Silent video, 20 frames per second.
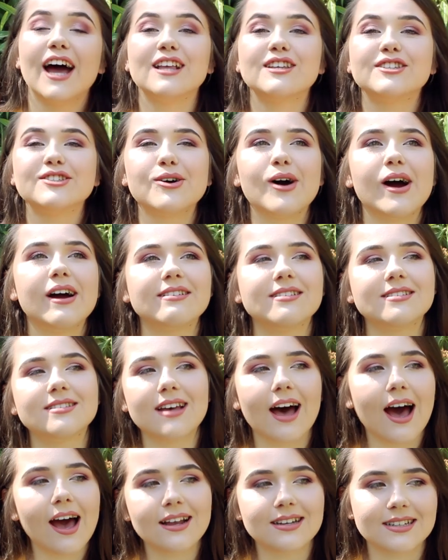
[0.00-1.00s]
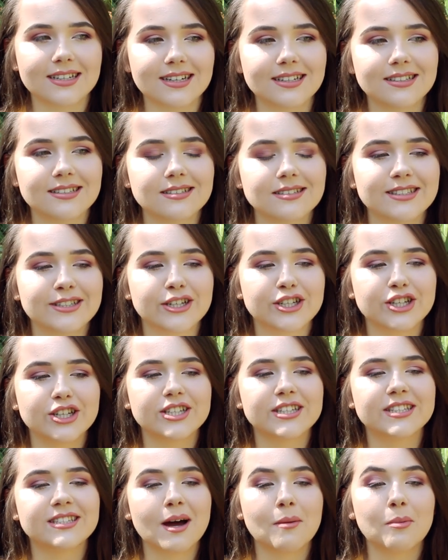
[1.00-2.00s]
And so I decided to
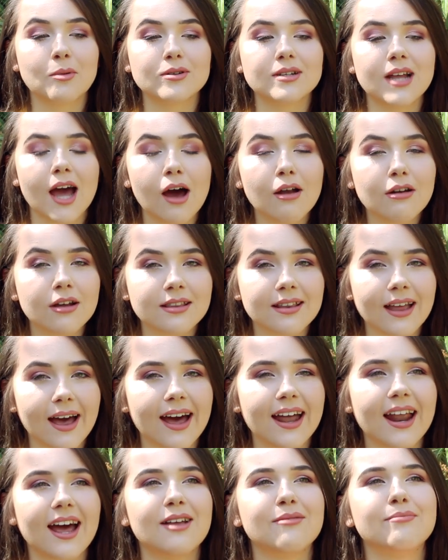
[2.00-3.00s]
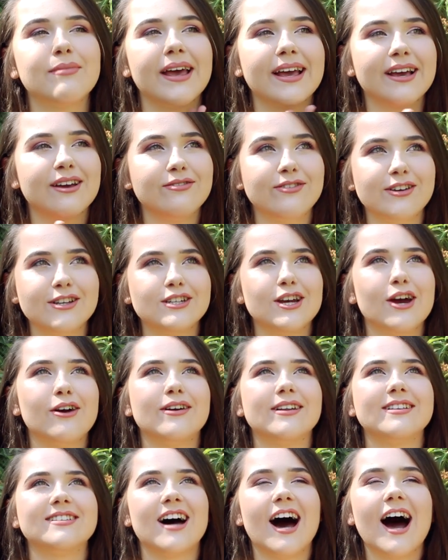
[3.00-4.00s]
just double down on that and make a video
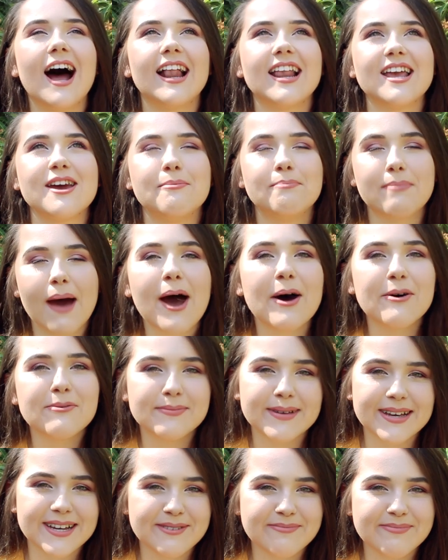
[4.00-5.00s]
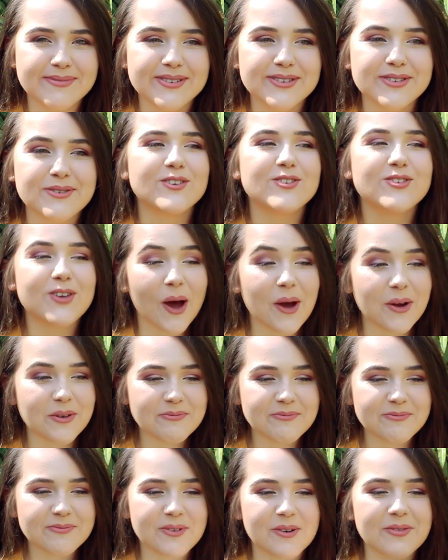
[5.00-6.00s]
entirely about memes. So
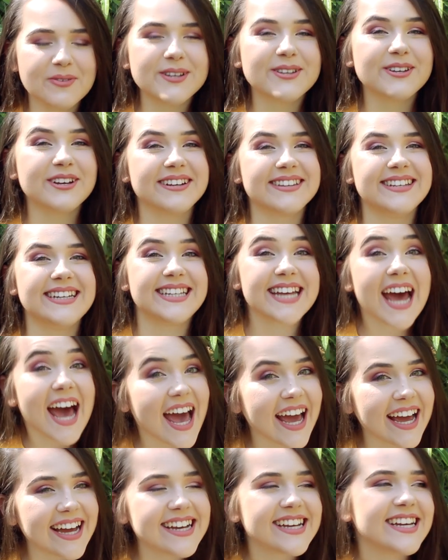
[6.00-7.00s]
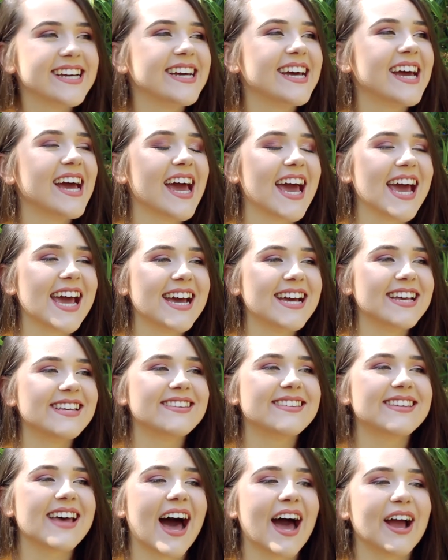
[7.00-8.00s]
what we're doing today
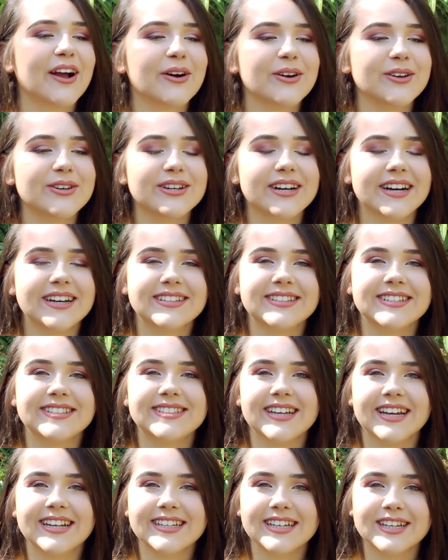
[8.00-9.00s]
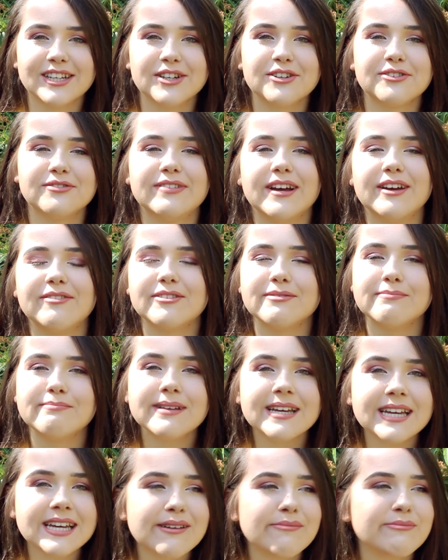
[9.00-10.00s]
is I got you guys to send in your favourite
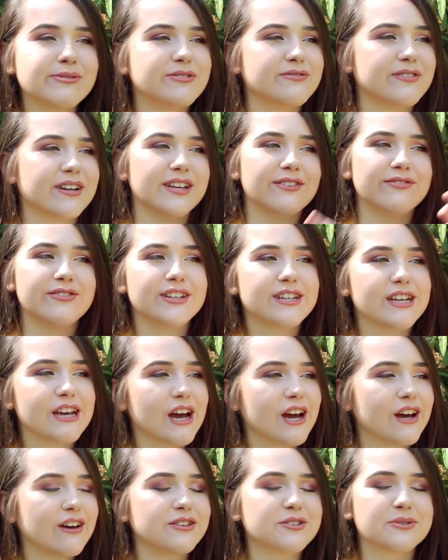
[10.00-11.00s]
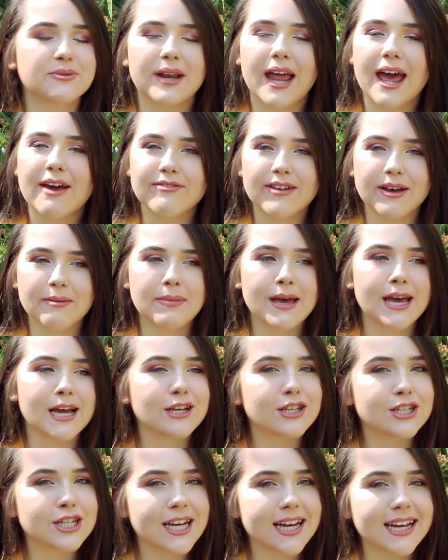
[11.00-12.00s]
memes or funny videos or whatever,
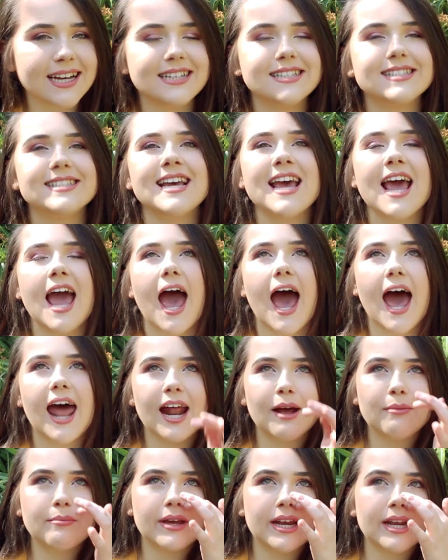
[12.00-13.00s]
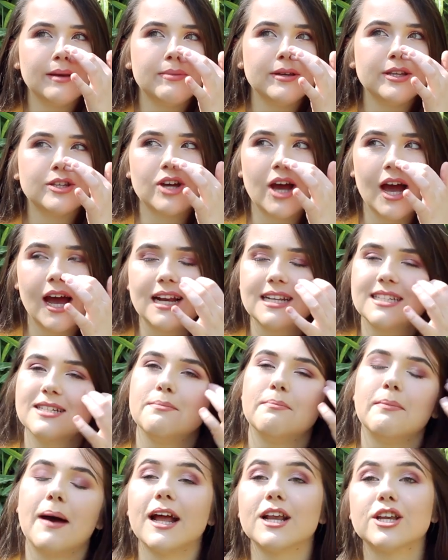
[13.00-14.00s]
pictures, and I'm going to be trying
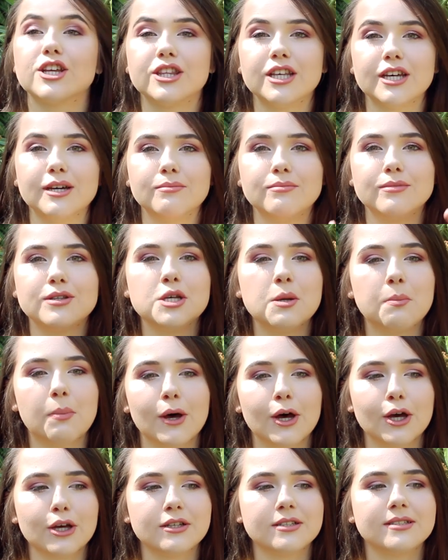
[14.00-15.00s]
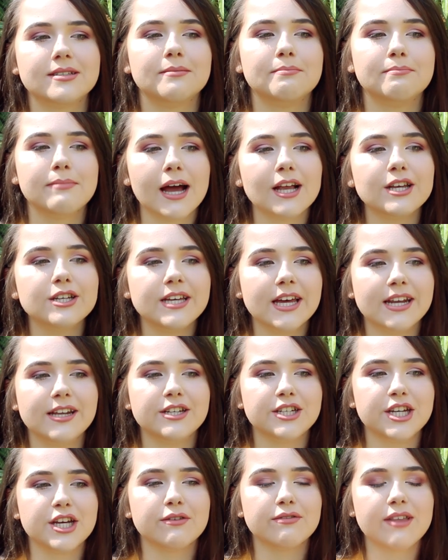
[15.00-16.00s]
to match them to books, match the
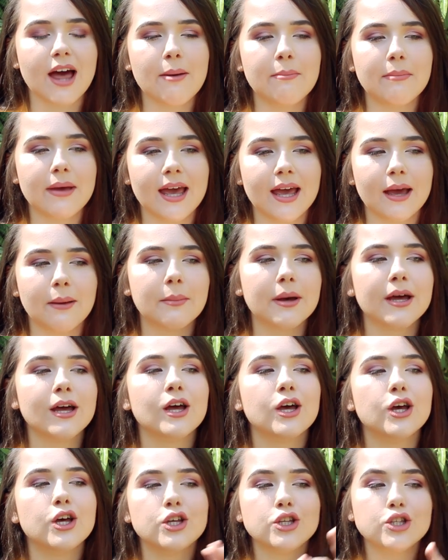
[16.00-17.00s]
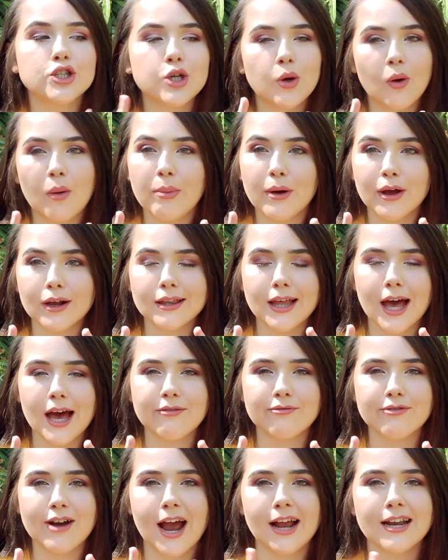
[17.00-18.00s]
energy of that meme to a book that
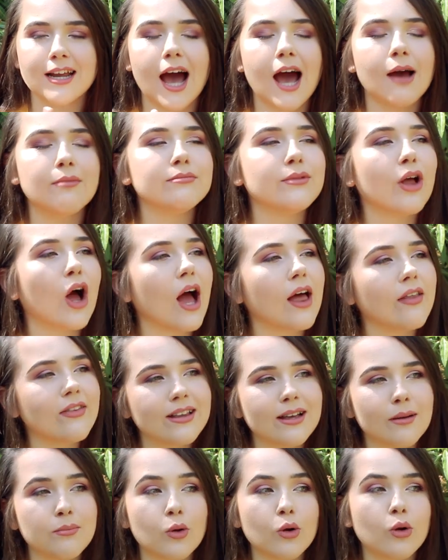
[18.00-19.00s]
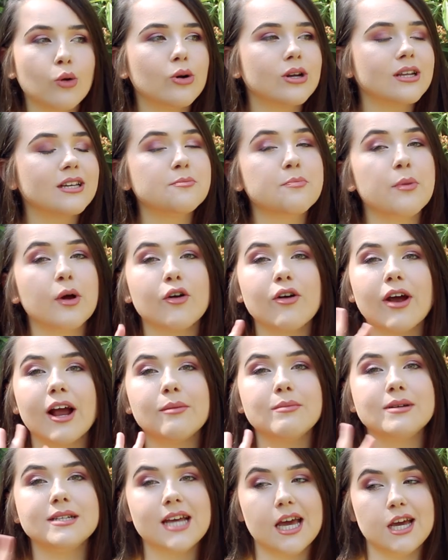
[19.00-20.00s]
I've read. I'm I'm not calling this book
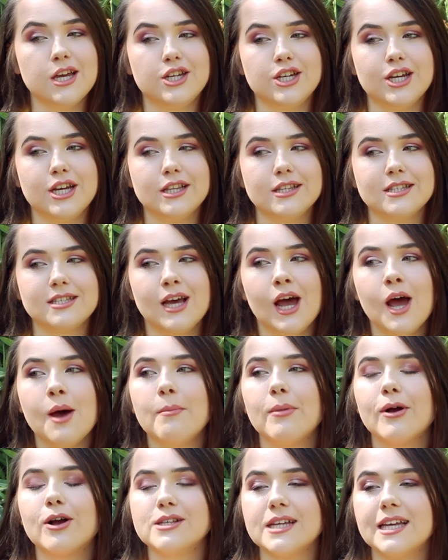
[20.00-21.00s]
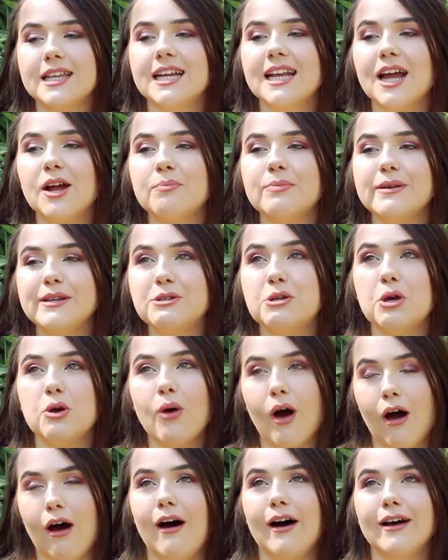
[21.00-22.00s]
recommendations because I think that would be
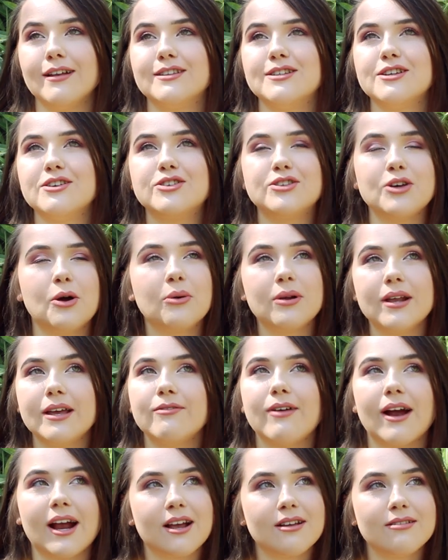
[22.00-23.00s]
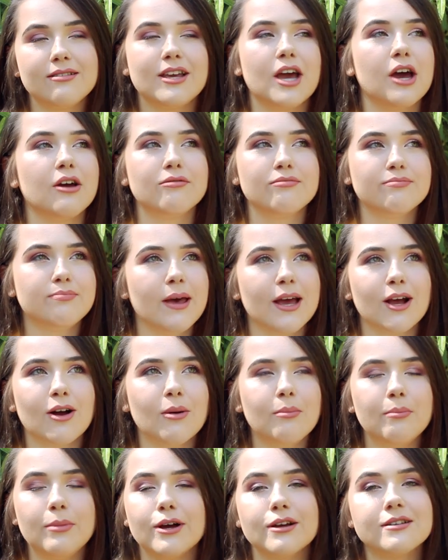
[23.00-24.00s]
too hard to solely rec you know pick
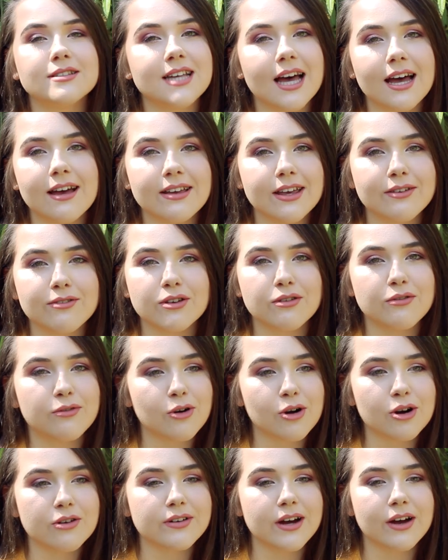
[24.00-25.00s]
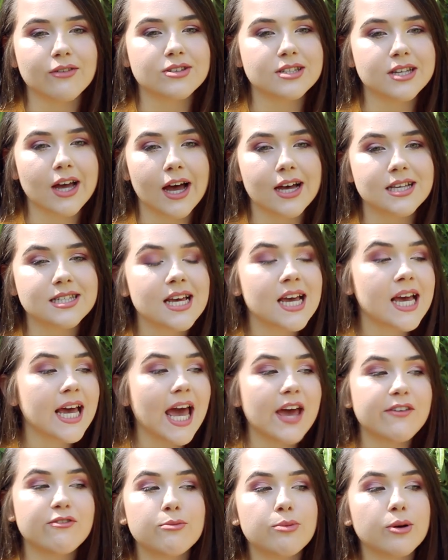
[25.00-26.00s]
on books that I've given four or five stars.
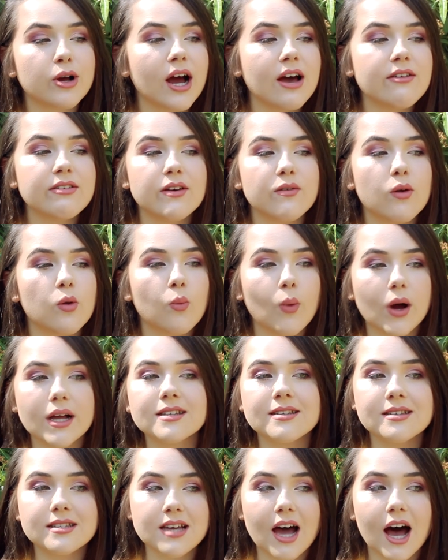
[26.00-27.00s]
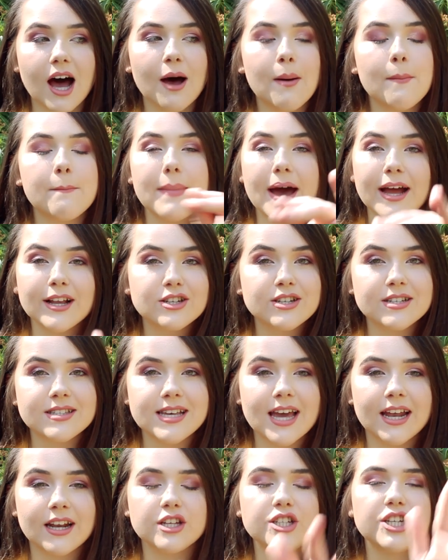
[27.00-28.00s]
If a book I've given one star matches
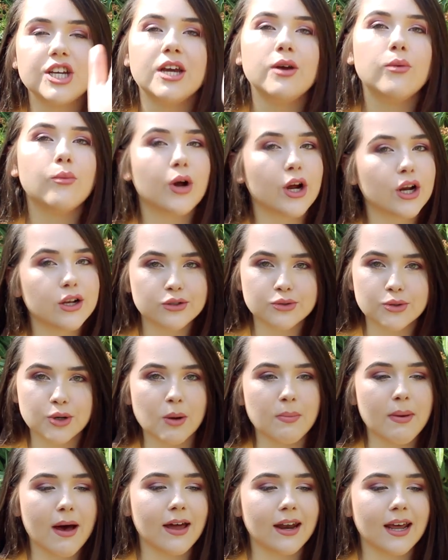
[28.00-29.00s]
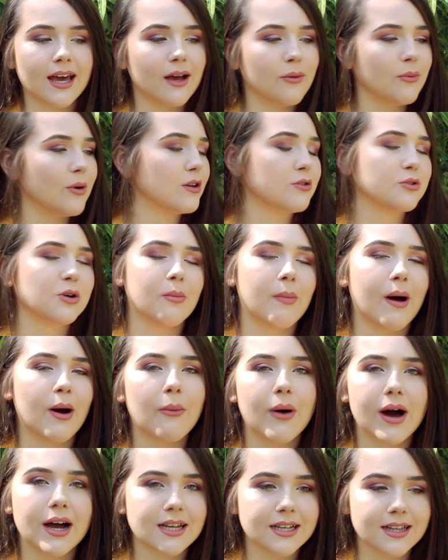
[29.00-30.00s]
the energy, we're going to talk about it and we're going to talk
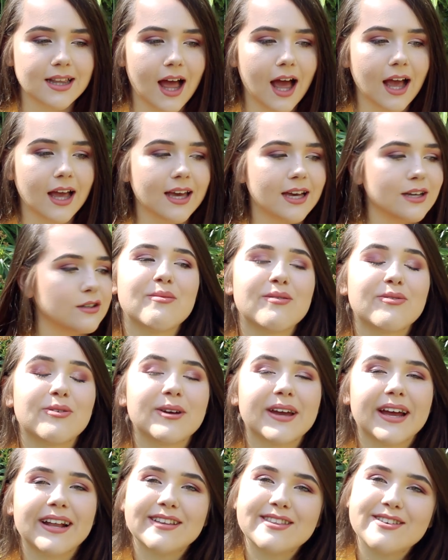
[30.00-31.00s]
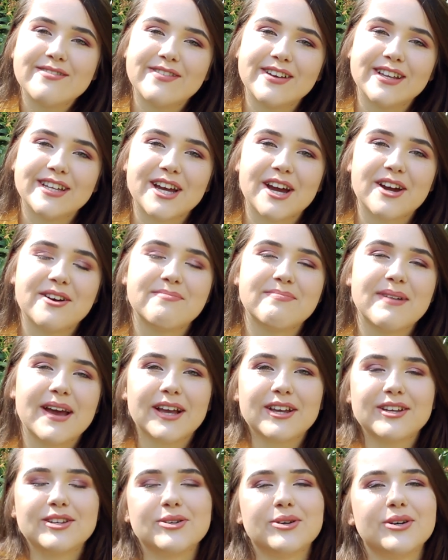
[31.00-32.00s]
about why I didn't like it. But before we get into the video,
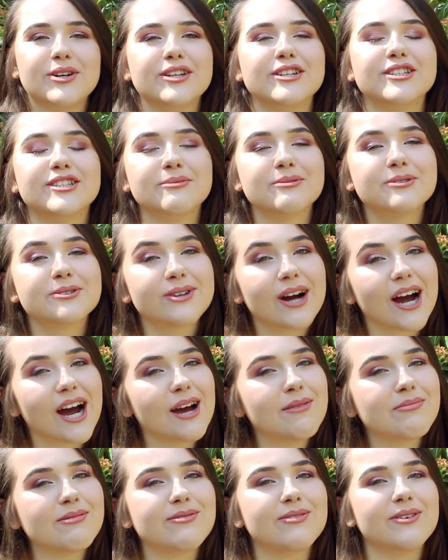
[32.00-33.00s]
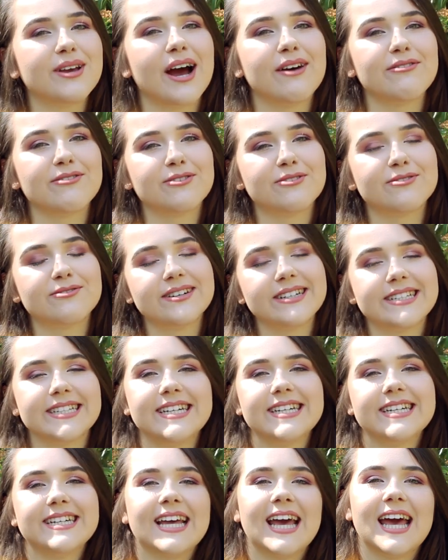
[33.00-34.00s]
make sure you subscribe if you haven't
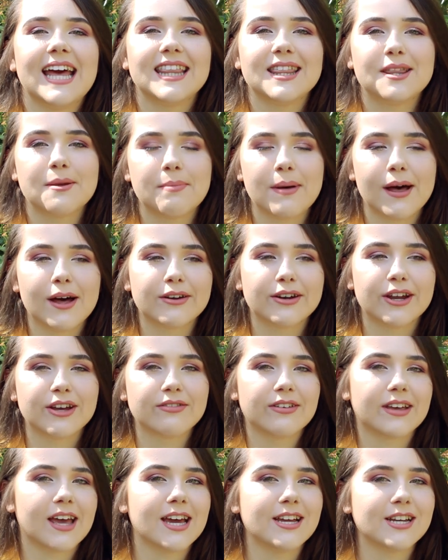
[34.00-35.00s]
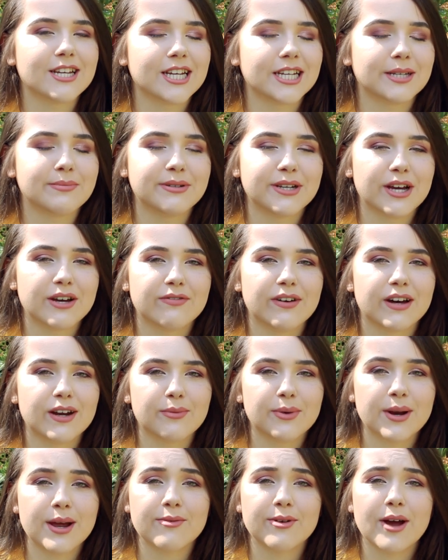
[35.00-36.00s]
already and hit the bell notification to be notified
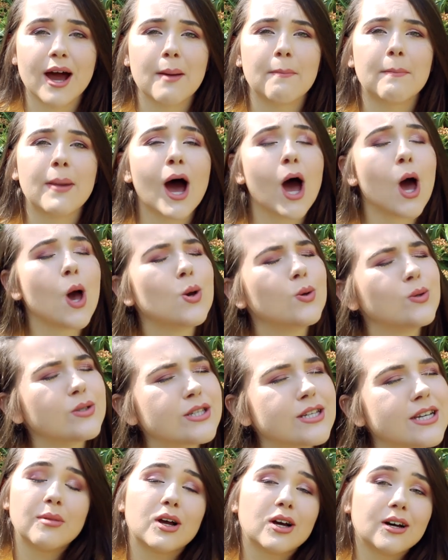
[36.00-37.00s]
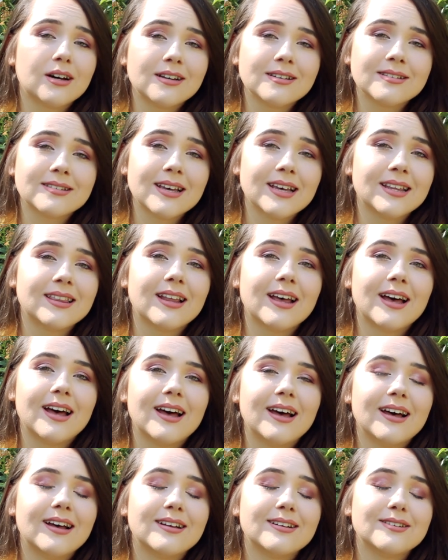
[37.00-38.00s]
of whenever I post, because in
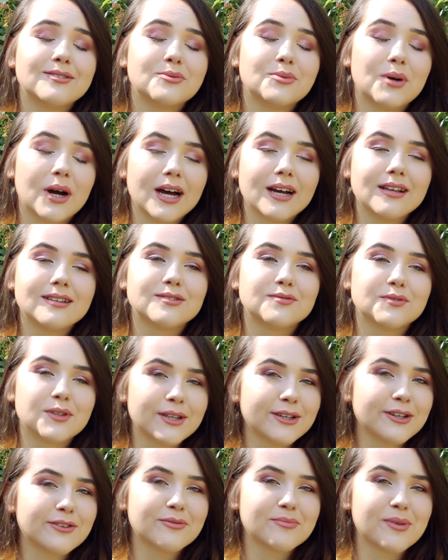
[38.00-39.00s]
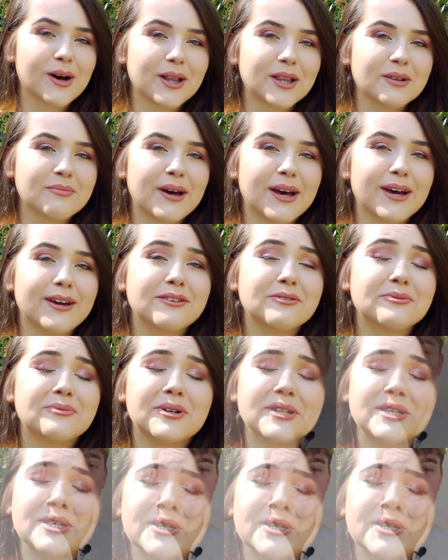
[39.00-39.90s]
the words of Luke from Hot Mode, what,